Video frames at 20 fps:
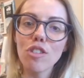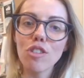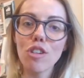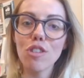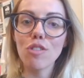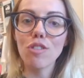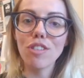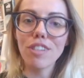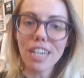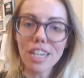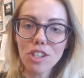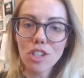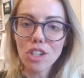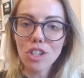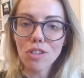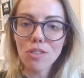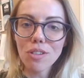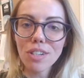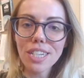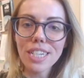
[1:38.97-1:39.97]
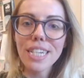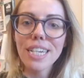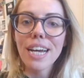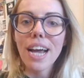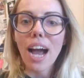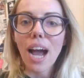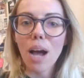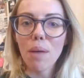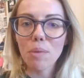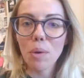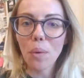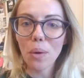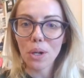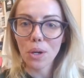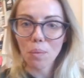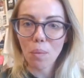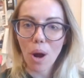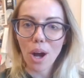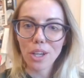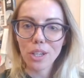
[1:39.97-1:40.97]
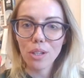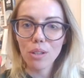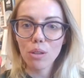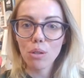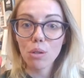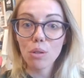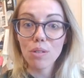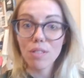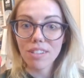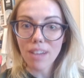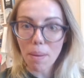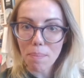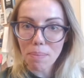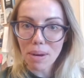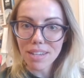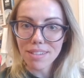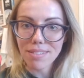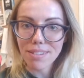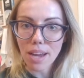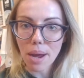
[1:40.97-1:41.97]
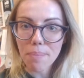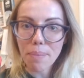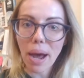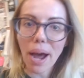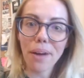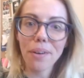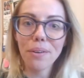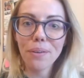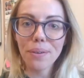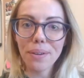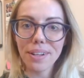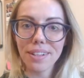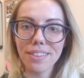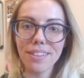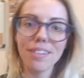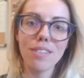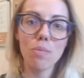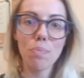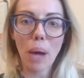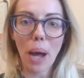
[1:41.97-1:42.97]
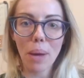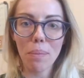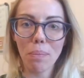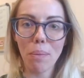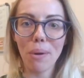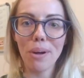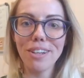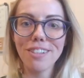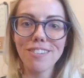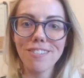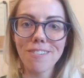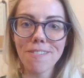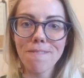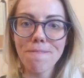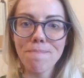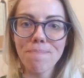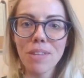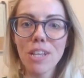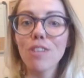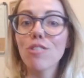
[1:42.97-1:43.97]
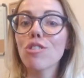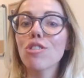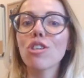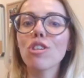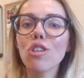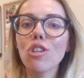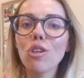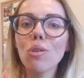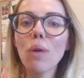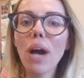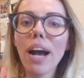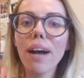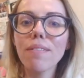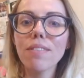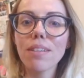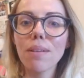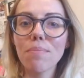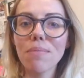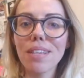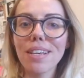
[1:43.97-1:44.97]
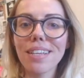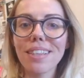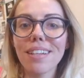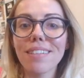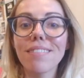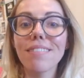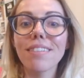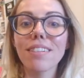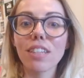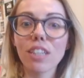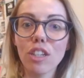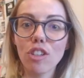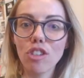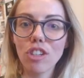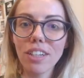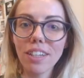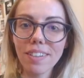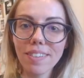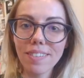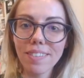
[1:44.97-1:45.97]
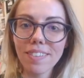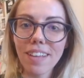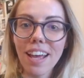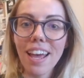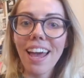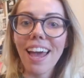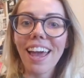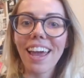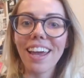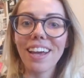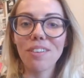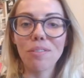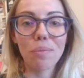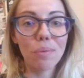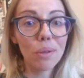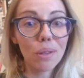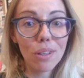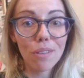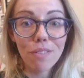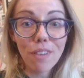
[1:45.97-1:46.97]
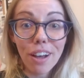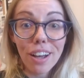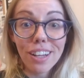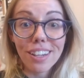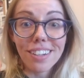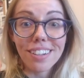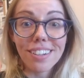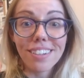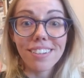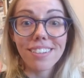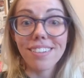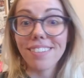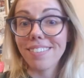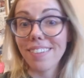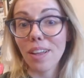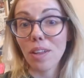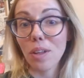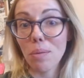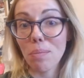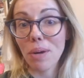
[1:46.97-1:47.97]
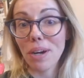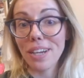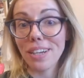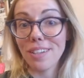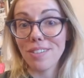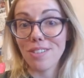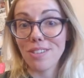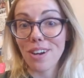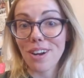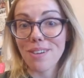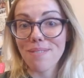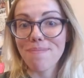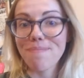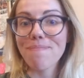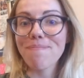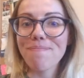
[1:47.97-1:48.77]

So stay tuned. I'm going to walk you through step by step how to create these bad boys so that you have something that's delicious and really fun to celebrate Easter.